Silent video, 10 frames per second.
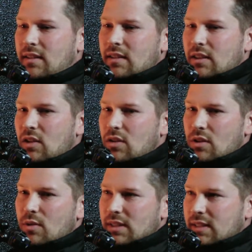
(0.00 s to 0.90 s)
you know,
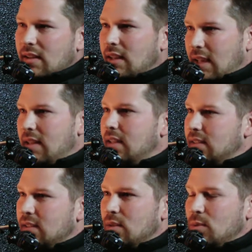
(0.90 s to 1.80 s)
the USL and
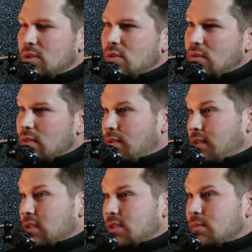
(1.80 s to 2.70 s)
NISA were two of the
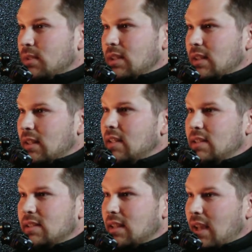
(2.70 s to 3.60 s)
first really
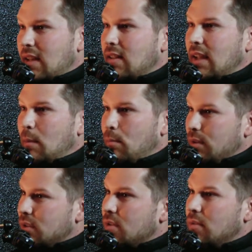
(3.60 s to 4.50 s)
leagues to kind of like
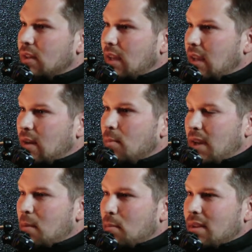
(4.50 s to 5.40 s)
push through and come
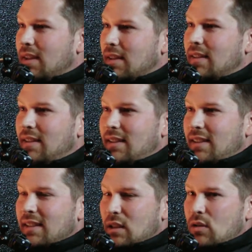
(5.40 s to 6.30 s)
back and play.
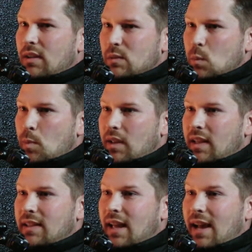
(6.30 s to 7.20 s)
Like you guys were playing
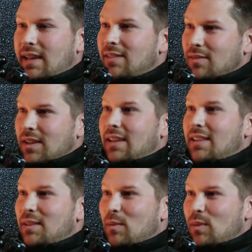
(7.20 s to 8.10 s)
at the height of like
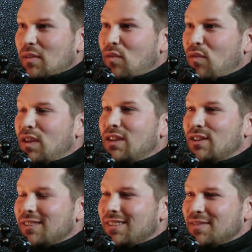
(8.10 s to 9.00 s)
the
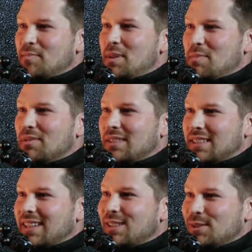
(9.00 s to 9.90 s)
fear of people in the
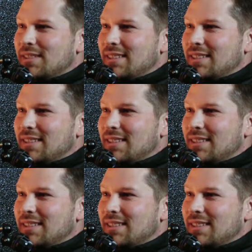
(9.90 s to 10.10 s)
country.